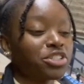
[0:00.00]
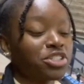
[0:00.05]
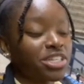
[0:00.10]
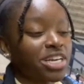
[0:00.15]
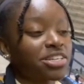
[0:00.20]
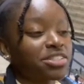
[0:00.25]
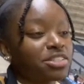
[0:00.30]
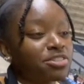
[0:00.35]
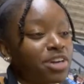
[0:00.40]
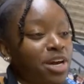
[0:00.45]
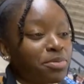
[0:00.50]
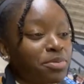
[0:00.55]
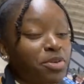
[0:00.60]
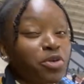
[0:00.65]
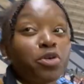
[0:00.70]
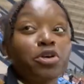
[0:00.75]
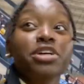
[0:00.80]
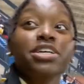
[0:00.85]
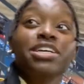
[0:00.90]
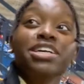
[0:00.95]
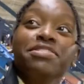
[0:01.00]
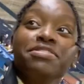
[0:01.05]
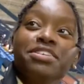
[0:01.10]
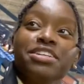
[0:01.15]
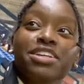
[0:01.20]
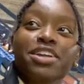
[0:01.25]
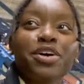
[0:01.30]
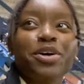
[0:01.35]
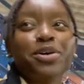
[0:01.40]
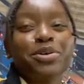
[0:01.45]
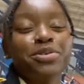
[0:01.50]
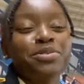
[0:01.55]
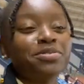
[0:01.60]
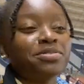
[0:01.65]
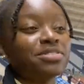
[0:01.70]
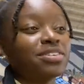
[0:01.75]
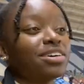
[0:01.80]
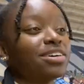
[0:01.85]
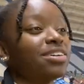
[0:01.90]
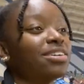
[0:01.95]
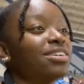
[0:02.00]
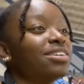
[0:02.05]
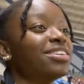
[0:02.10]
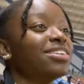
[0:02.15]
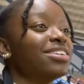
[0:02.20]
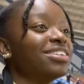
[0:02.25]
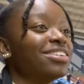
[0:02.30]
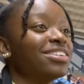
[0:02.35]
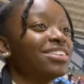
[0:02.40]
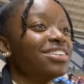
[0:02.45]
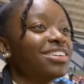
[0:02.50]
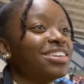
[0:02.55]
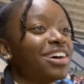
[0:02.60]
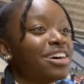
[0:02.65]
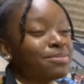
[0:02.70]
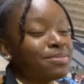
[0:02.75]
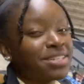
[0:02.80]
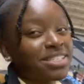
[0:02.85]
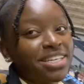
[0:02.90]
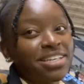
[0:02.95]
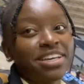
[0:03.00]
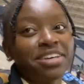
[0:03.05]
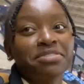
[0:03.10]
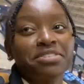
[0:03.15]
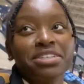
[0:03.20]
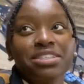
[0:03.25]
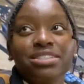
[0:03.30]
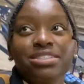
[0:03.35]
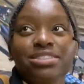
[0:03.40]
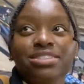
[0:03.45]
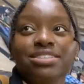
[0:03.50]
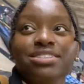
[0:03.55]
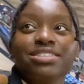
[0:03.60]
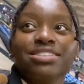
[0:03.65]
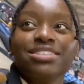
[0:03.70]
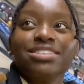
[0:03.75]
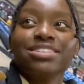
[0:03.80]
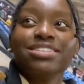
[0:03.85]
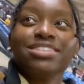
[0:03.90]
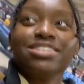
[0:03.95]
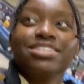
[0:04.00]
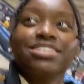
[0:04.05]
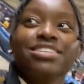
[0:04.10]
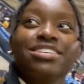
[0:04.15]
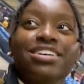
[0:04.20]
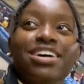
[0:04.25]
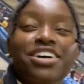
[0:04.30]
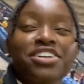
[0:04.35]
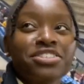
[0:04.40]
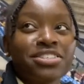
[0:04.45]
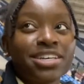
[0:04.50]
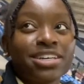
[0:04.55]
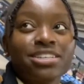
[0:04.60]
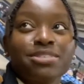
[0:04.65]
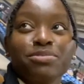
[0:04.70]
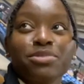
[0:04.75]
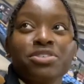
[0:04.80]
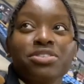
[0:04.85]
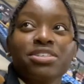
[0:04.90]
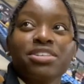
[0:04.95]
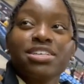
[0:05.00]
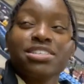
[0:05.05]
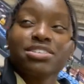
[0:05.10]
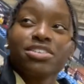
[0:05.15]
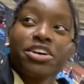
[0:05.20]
Chance the Rapper or Giveon. No. Who? Yeah. I was about to say Giveon. Where'd you go? Who's that? I just like his music. He's an